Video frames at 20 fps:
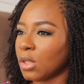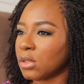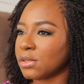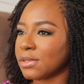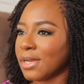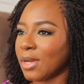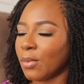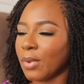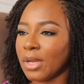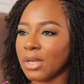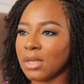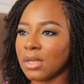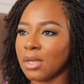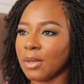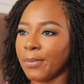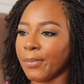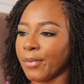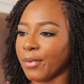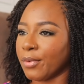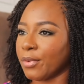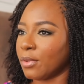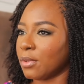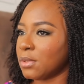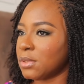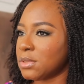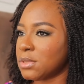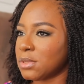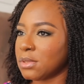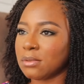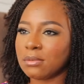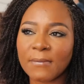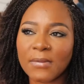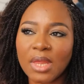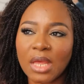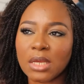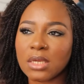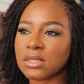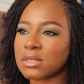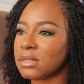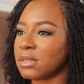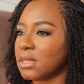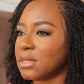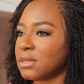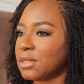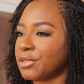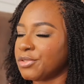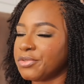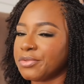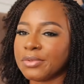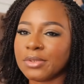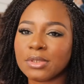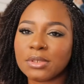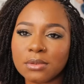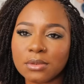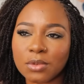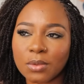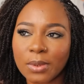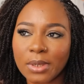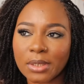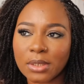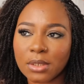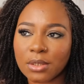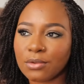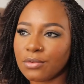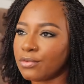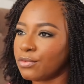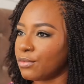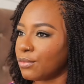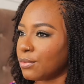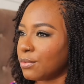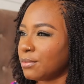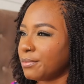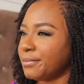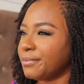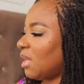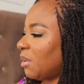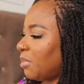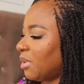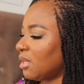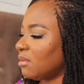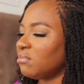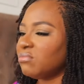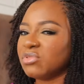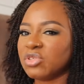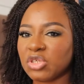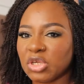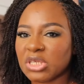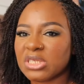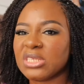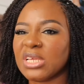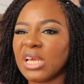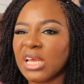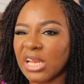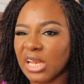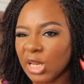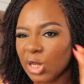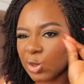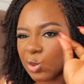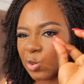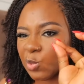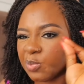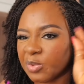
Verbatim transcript: should I wear any lip product? Is it necessary? Do I need to? Maybe just a little